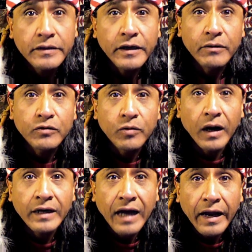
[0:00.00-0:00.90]
There was
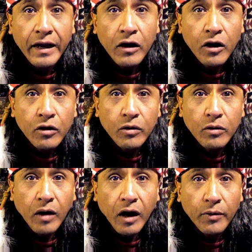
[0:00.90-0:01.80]
one guy
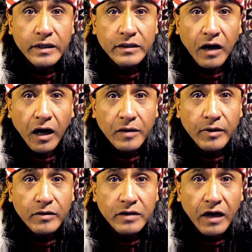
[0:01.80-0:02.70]
who always talked
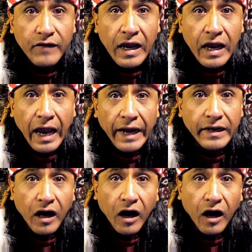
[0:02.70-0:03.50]
about stuff and he